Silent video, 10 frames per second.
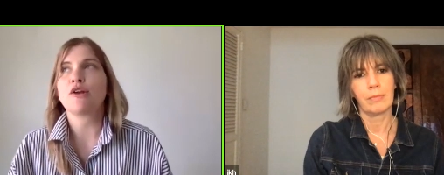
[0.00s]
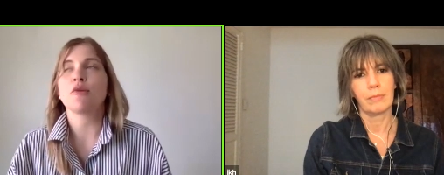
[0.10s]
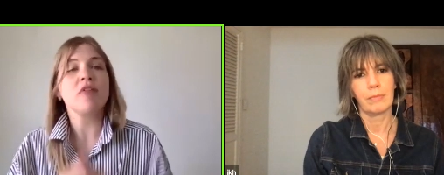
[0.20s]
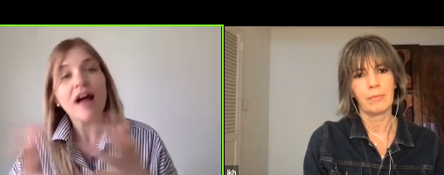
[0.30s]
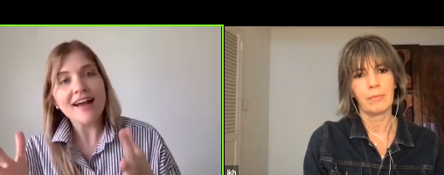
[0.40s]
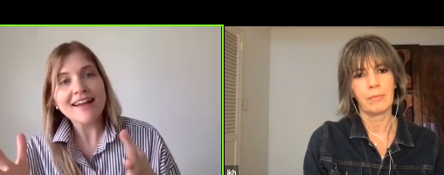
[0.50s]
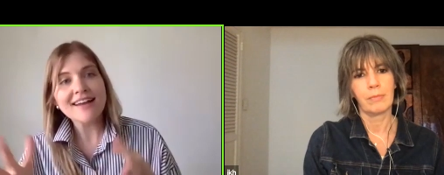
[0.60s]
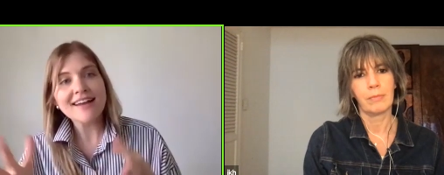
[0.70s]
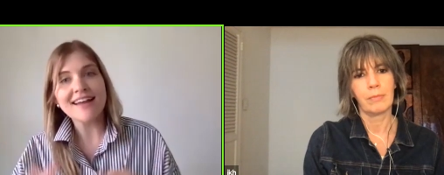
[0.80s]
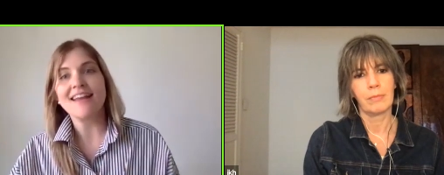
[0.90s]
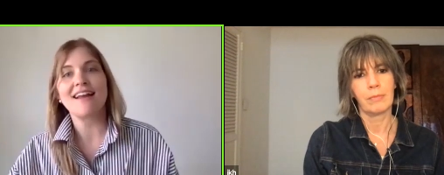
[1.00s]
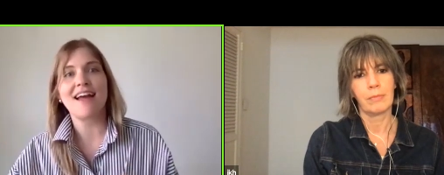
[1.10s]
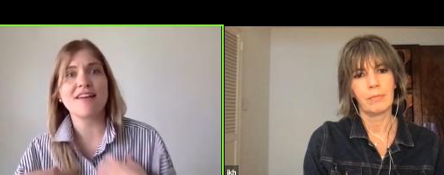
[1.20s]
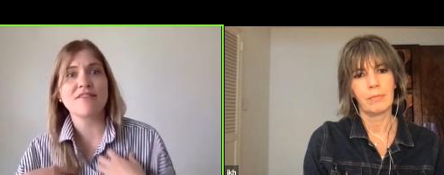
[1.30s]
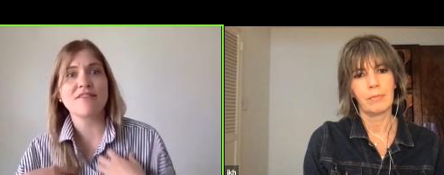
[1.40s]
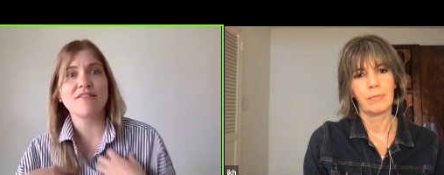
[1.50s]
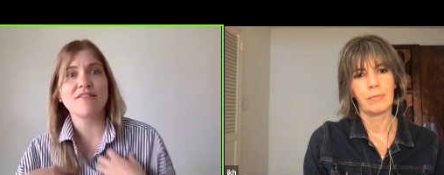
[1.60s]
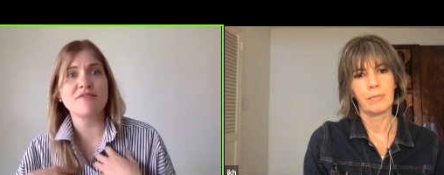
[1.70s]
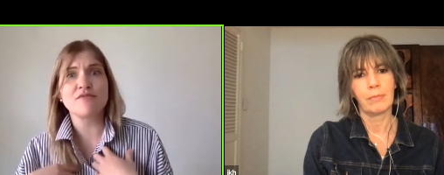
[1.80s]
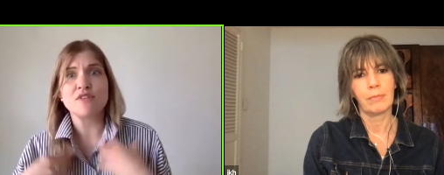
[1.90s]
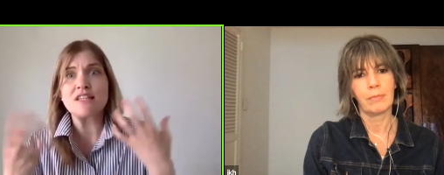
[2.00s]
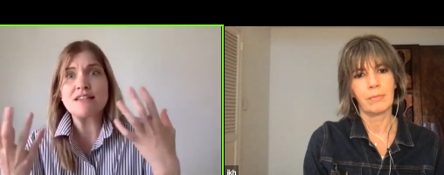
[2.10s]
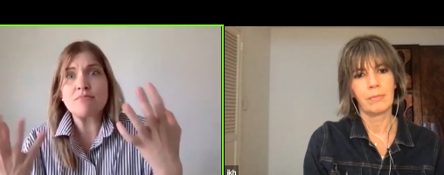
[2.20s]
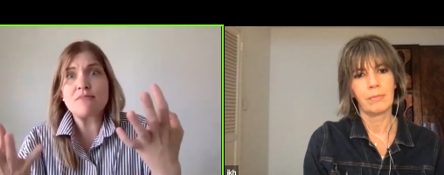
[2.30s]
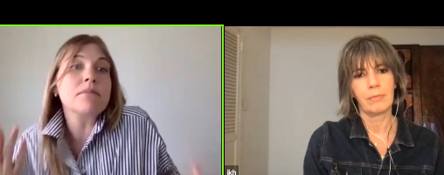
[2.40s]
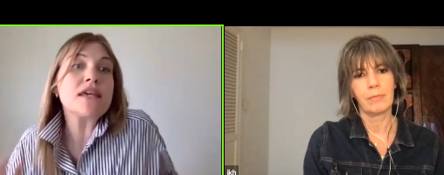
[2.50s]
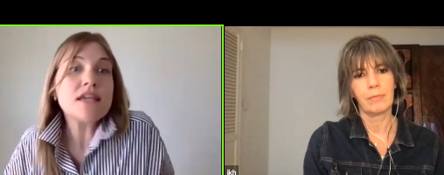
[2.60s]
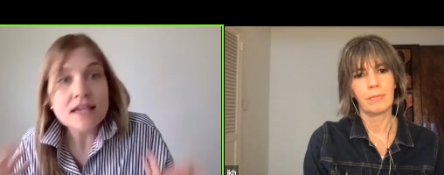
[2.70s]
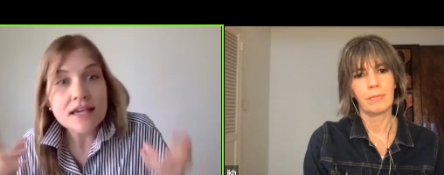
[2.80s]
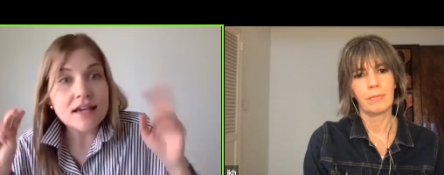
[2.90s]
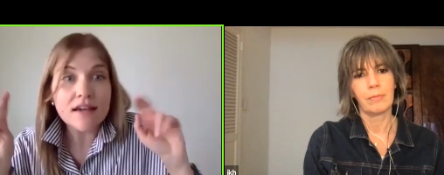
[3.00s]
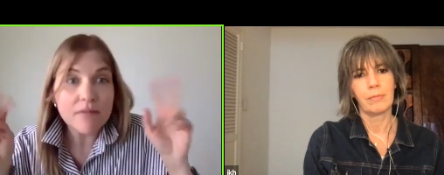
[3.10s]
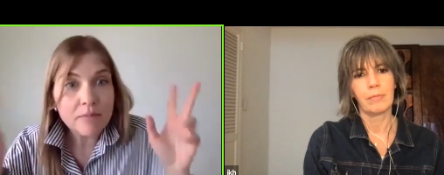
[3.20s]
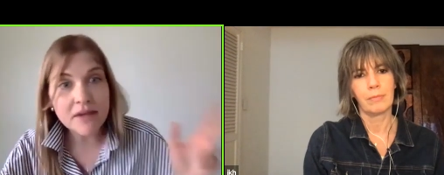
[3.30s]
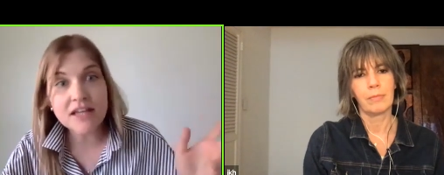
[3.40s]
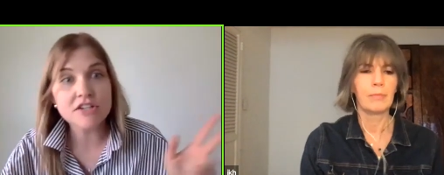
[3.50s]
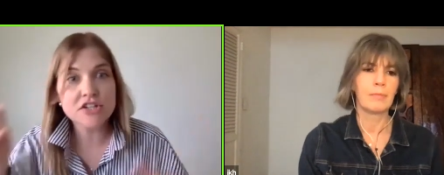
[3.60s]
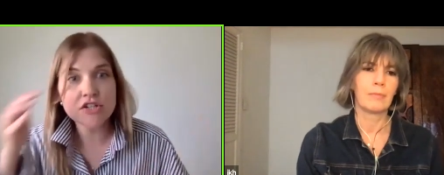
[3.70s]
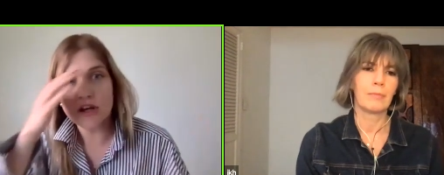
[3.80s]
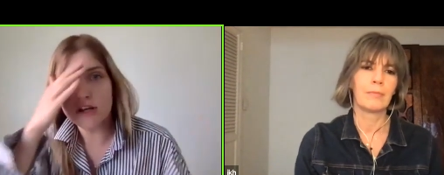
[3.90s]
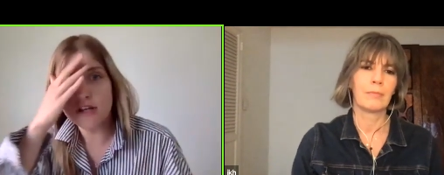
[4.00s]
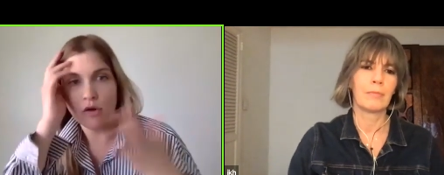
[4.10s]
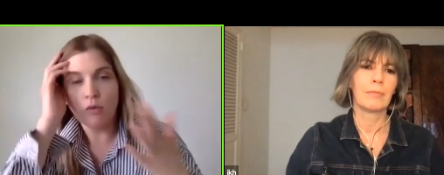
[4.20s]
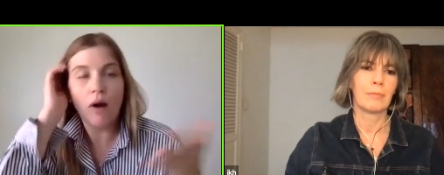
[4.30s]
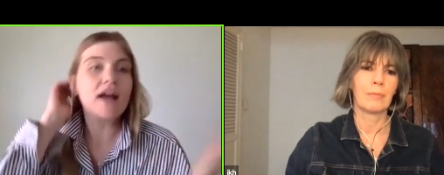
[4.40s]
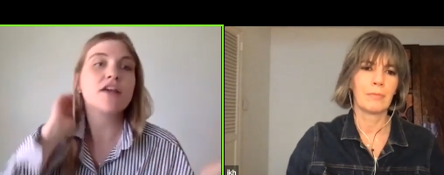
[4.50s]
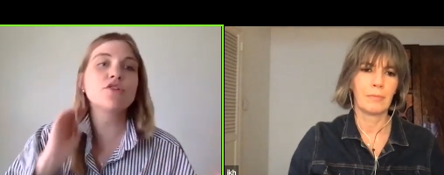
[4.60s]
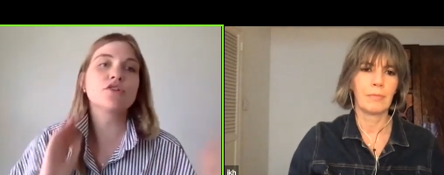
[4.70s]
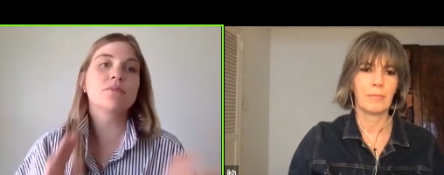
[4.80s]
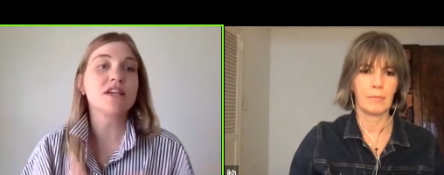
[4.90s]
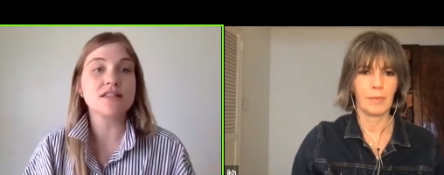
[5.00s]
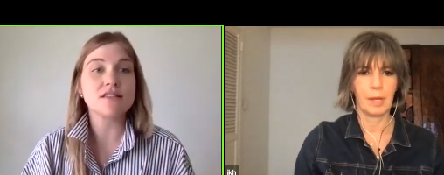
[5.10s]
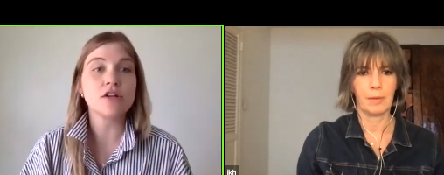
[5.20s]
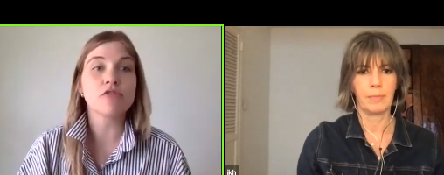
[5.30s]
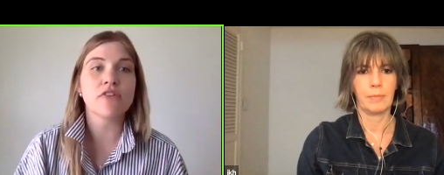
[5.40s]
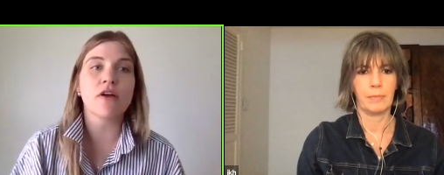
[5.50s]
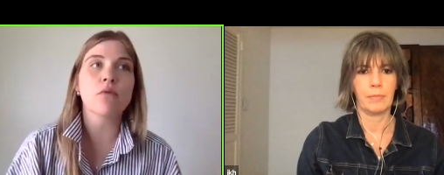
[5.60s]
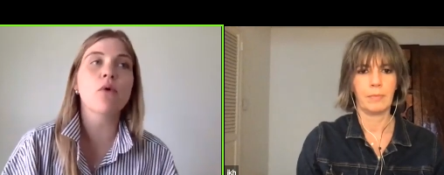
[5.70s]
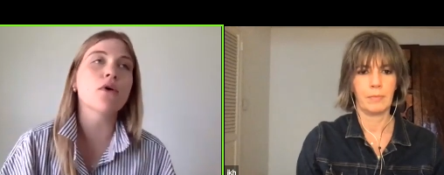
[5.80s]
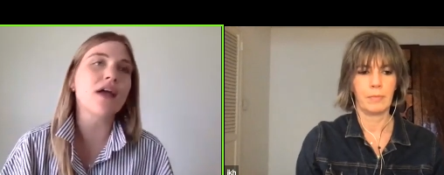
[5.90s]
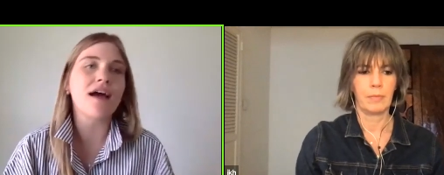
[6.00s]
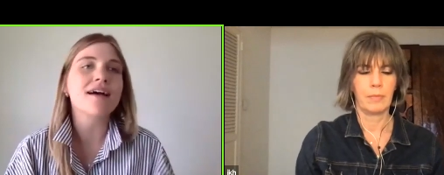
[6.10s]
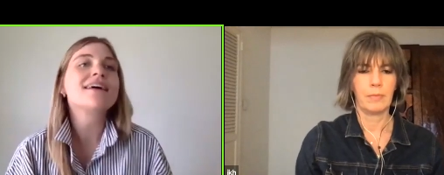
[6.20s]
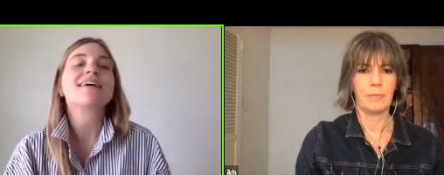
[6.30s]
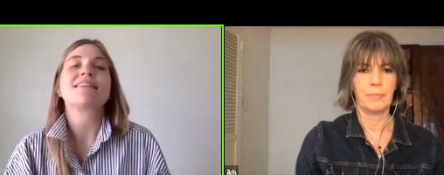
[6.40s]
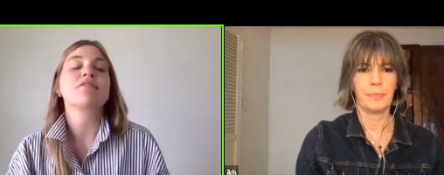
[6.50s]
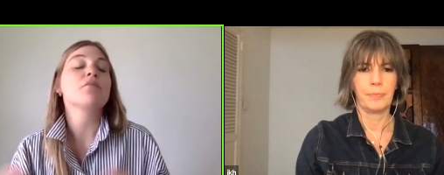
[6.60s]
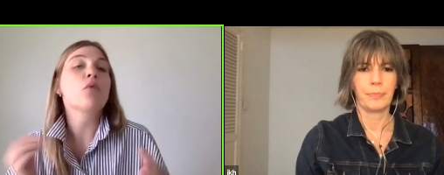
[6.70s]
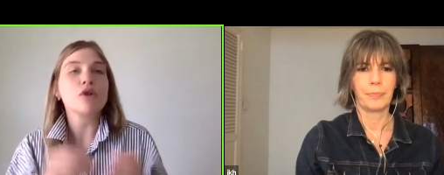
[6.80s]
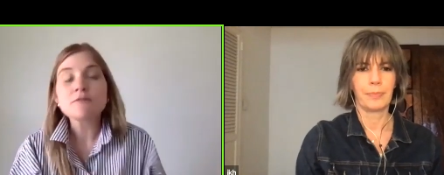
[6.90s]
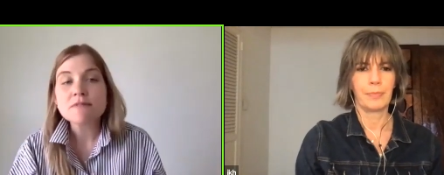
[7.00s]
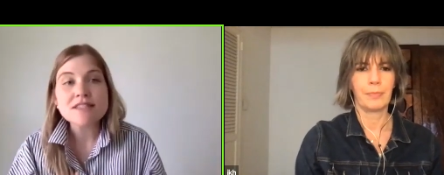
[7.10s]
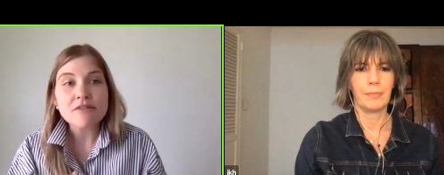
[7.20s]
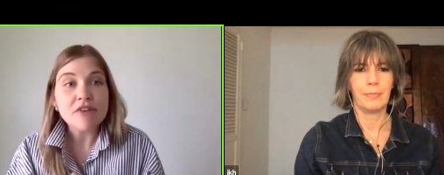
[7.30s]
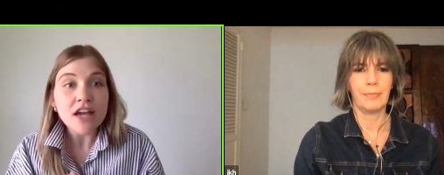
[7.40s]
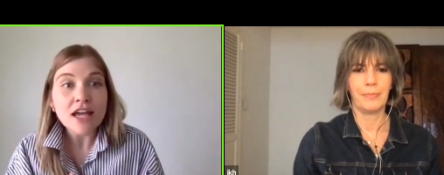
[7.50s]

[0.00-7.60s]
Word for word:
Speaker 1: you're applying and kind of telling your why me pitch, you know, why you should be considered for that role. Yeah. The more specific